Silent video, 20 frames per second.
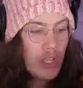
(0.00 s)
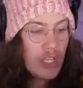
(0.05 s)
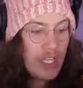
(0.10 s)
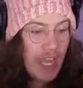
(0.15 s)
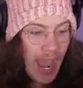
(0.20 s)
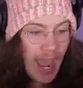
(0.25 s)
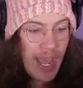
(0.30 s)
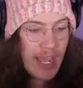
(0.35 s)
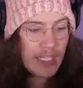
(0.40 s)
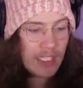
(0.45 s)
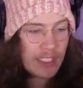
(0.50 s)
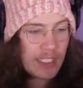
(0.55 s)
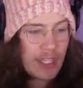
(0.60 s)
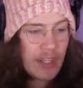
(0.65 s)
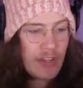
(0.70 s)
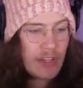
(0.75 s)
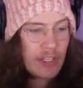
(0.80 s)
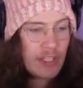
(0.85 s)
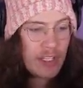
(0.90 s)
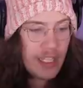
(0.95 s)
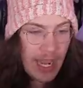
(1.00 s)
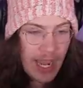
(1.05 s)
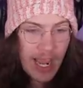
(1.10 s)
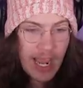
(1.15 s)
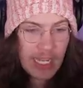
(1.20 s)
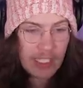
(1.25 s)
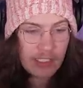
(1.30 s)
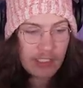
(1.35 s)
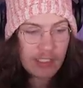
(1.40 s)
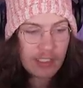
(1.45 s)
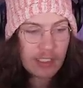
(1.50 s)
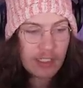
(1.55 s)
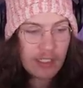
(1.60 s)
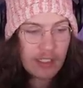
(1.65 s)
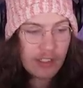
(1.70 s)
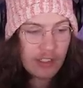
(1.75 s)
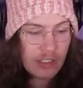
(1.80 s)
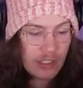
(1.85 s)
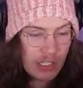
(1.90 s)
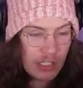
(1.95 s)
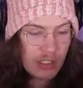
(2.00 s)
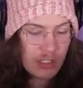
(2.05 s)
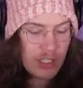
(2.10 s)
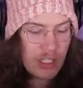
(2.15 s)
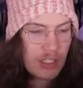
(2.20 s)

Yes! Yes! So just